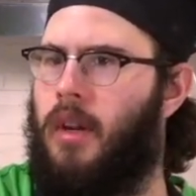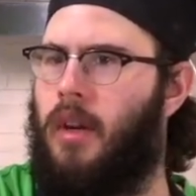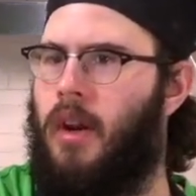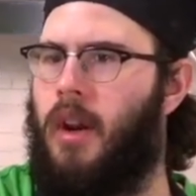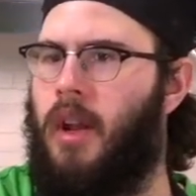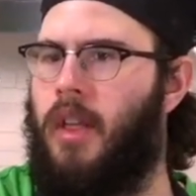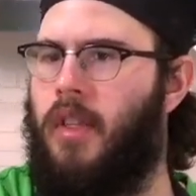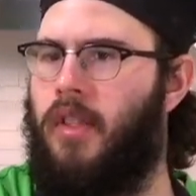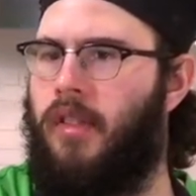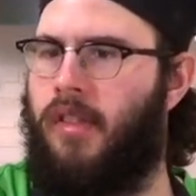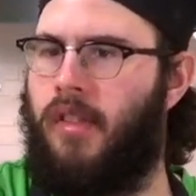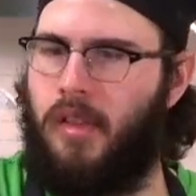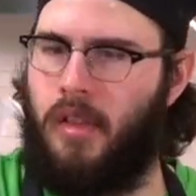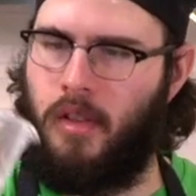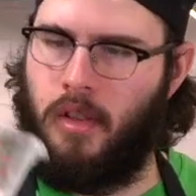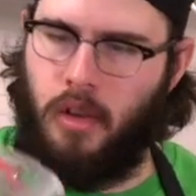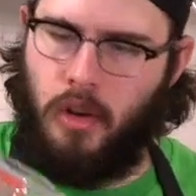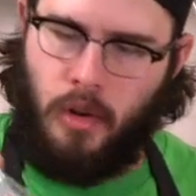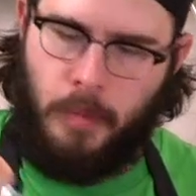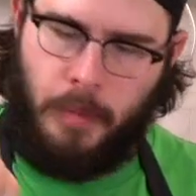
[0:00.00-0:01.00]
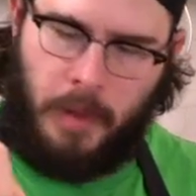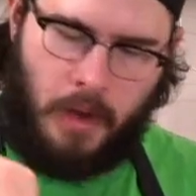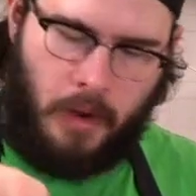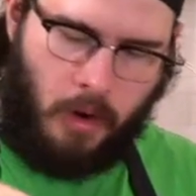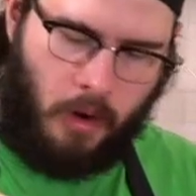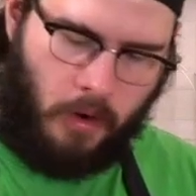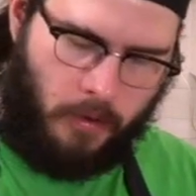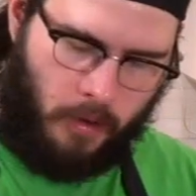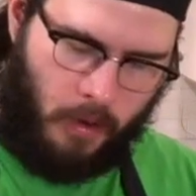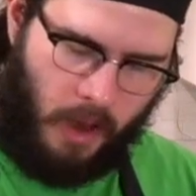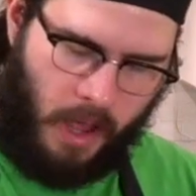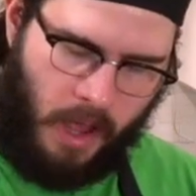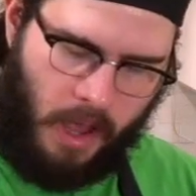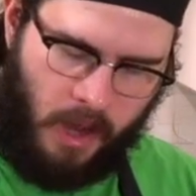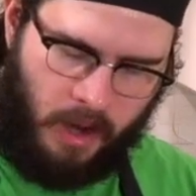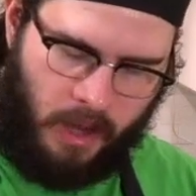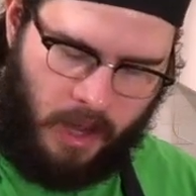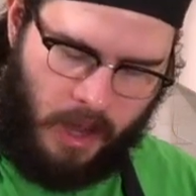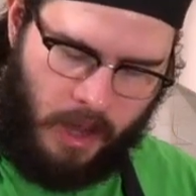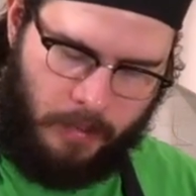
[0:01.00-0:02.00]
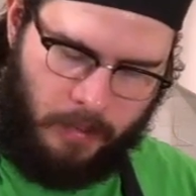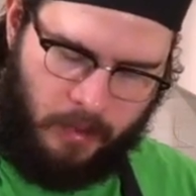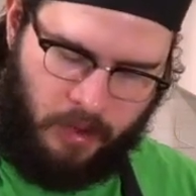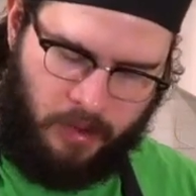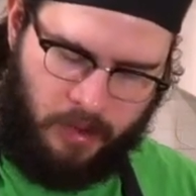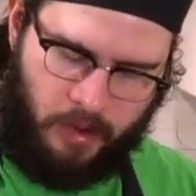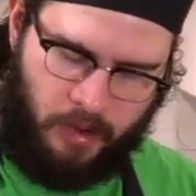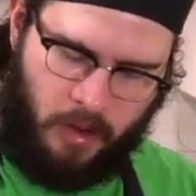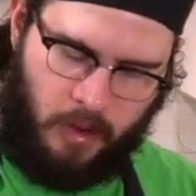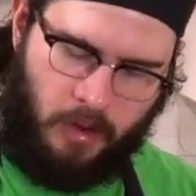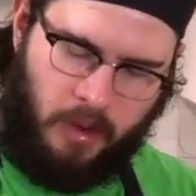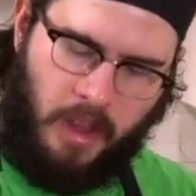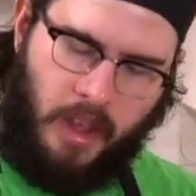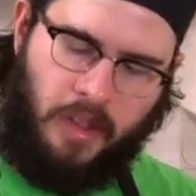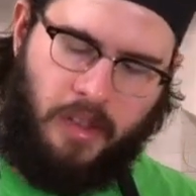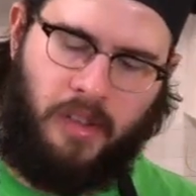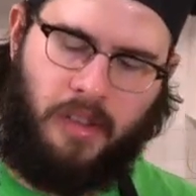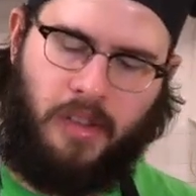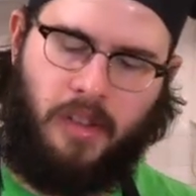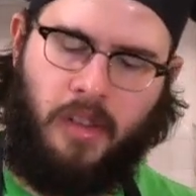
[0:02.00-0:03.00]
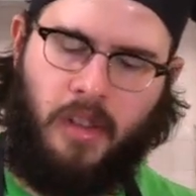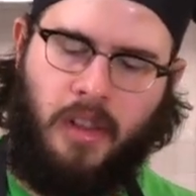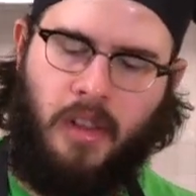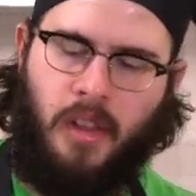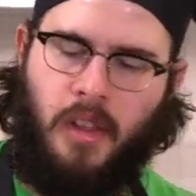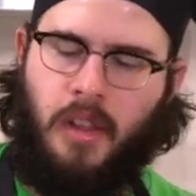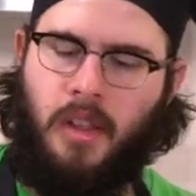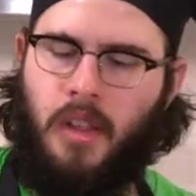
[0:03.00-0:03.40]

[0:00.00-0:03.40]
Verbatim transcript: All right, this is a little bit over a cup, so let's